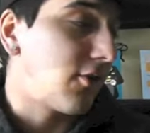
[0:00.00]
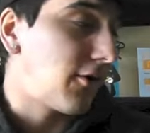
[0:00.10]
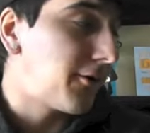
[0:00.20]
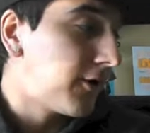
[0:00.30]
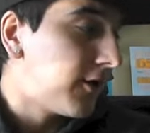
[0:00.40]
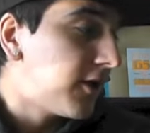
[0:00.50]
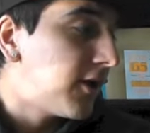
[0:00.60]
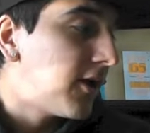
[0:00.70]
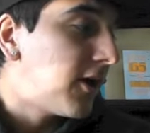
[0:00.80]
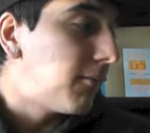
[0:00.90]
card.
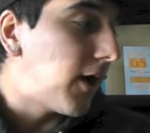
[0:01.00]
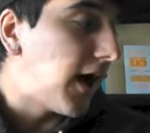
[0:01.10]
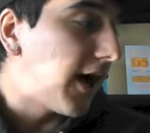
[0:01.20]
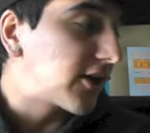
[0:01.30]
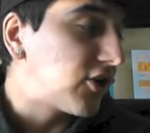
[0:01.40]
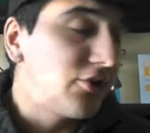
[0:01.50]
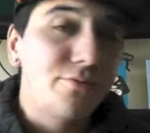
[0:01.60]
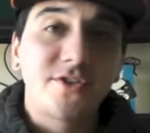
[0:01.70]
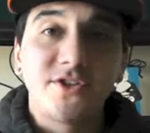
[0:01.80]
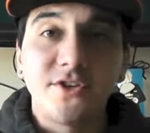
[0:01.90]
Uh,
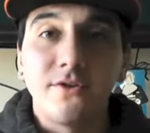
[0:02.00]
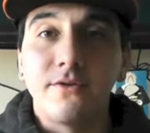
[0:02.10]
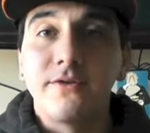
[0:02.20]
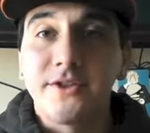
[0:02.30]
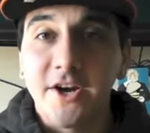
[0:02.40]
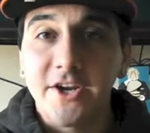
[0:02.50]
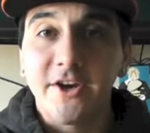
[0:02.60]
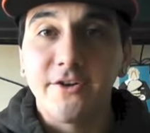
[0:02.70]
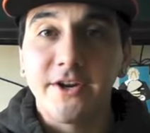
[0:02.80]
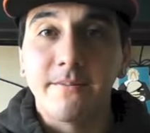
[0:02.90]
2. There you
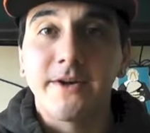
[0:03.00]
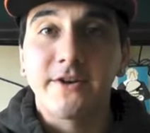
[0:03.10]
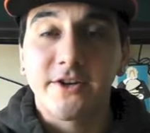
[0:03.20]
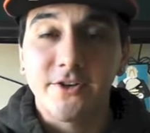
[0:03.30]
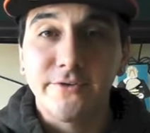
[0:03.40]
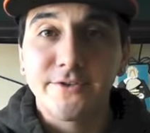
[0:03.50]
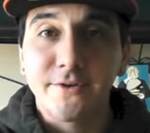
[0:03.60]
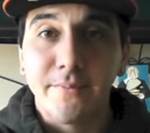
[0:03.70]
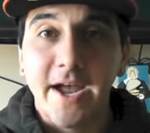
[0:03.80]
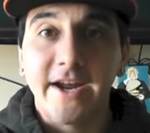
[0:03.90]
go, Nima. Your
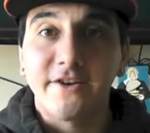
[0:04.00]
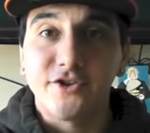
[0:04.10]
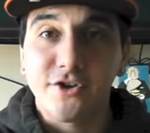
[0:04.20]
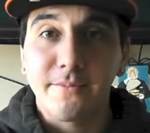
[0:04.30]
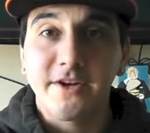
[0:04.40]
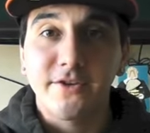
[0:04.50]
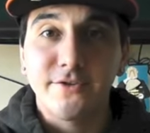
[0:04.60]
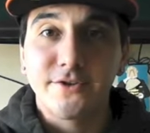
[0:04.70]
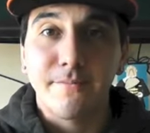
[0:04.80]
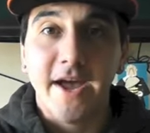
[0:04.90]
Kalutes are back. Your German
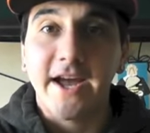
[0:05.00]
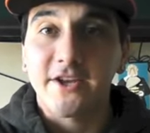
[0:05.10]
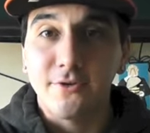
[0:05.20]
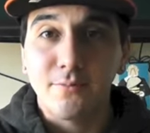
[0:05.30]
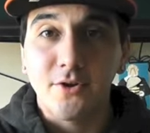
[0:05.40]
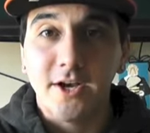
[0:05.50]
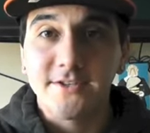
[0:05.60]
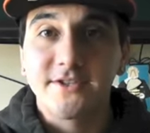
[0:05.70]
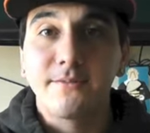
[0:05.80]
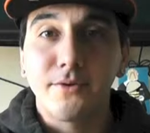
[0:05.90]
Kalutes are back. You
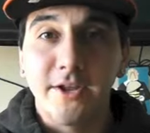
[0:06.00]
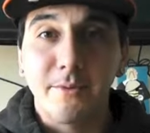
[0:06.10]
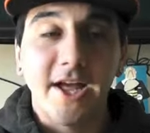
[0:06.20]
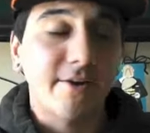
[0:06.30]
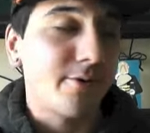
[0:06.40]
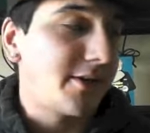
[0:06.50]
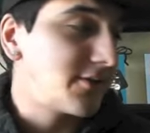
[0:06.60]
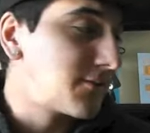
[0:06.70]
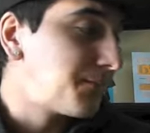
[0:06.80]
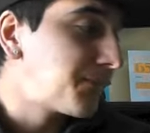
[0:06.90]
plussed. Play Black
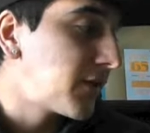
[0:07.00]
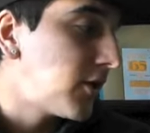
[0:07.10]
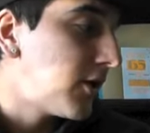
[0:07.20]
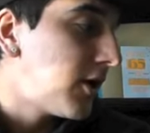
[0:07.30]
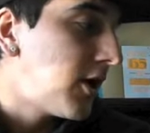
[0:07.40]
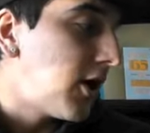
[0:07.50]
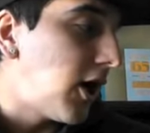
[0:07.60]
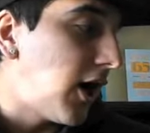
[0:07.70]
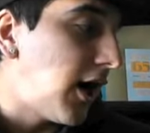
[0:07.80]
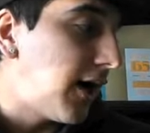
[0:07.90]
Wings.
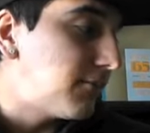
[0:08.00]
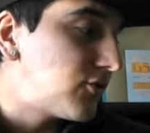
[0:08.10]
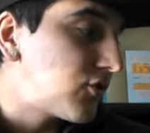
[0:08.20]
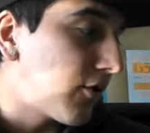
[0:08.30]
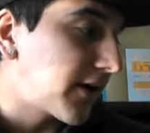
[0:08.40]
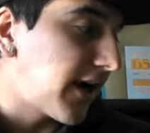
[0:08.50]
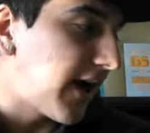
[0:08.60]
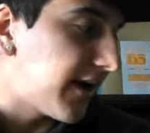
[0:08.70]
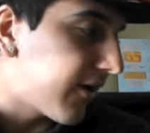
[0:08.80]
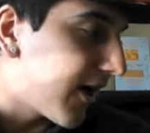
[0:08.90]
Uh, tour
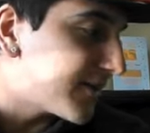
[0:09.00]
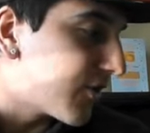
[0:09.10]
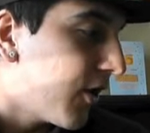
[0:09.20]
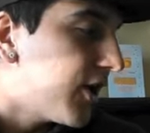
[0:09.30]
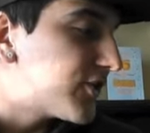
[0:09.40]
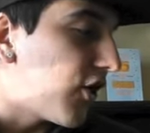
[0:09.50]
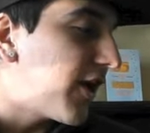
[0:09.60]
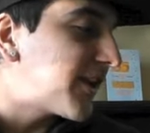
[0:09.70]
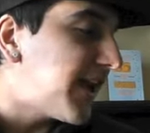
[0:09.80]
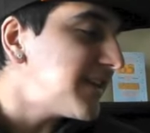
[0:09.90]
guide. All right, so so
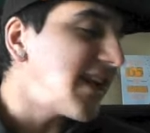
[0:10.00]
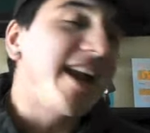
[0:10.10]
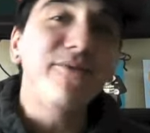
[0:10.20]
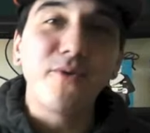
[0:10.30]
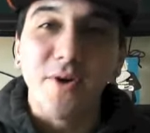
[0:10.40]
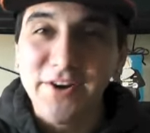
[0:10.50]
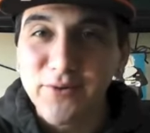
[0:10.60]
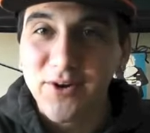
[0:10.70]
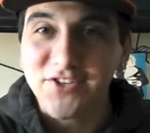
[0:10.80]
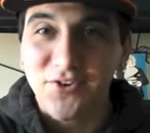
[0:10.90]
in case anyone
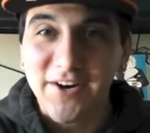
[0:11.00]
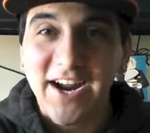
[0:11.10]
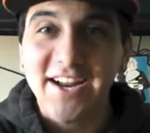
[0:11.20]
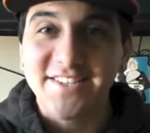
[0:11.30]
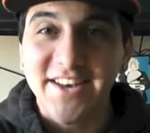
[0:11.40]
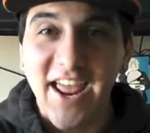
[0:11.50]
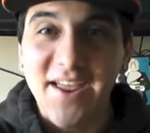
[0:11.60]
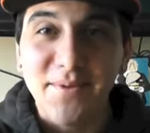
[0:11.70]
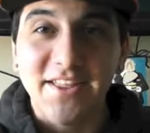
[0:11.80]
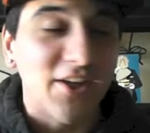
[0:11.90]
wondered what tour guide's
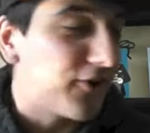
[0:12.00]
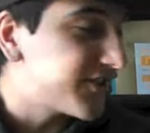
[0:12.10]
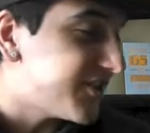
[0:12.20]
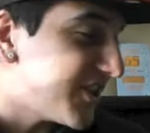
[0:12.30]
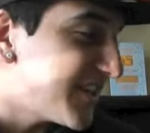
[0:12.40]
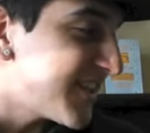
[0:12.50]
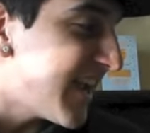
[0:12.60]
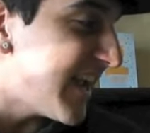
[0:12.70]
name in the OCG is,